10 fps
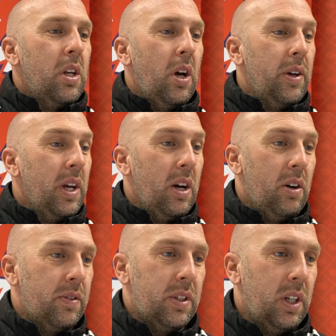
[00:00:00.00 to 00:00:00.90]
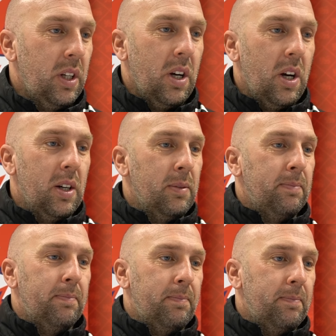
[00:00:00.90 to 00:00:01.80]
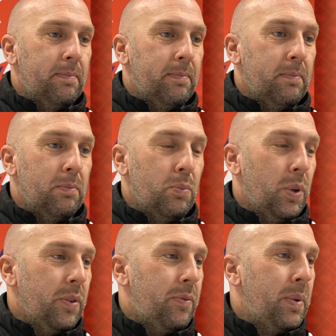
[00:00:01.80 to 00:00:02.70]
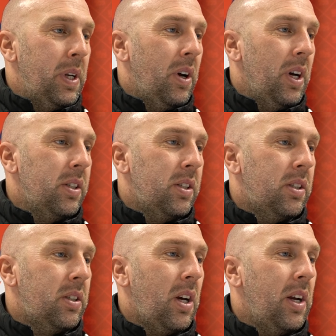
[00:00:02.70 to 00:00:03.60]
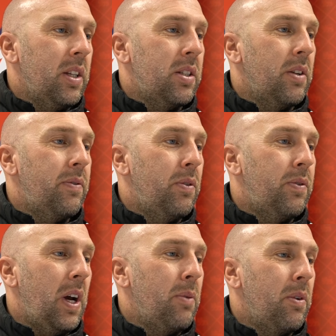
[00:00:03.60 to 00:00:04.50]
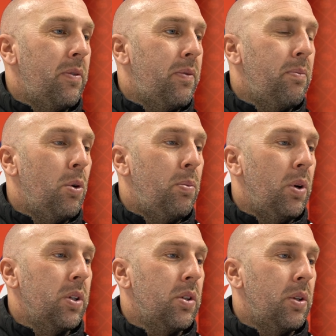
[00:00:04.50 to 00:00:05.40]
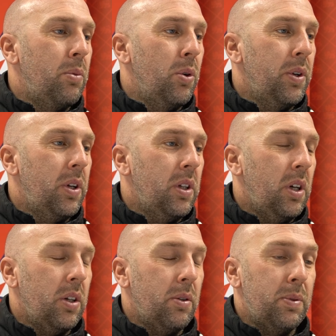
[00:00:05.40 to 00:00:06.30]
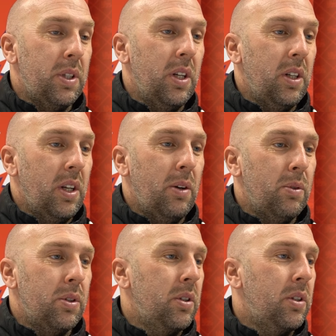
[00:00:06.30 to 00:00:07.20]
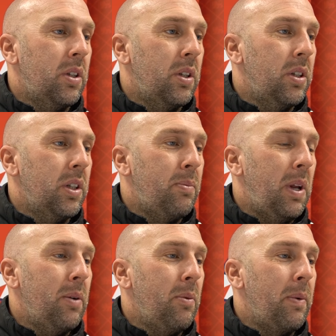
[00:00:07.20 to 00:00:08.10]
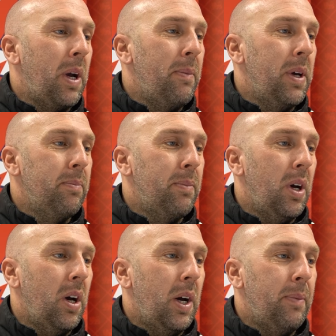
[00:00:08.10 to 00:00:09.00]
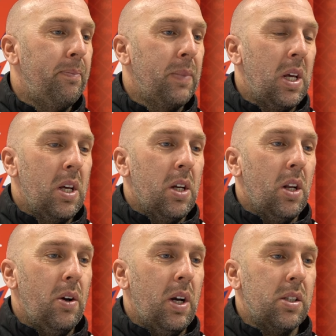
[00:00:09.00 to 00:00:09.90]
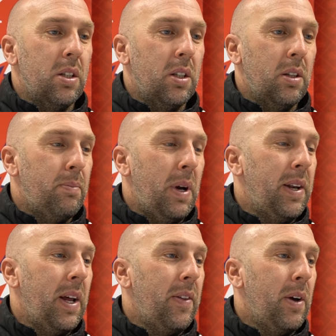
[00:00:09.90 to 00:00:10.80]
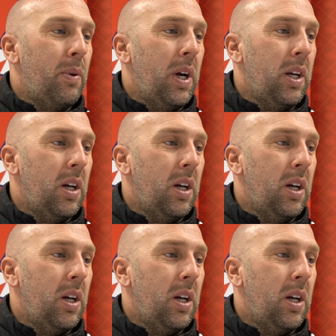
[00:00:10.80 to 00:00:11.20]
No, yeah, obviously, would have been nice going into the fourth game with more points on the board, 100%. That was the plan when we come in, but you know, it hasn't panned out that way.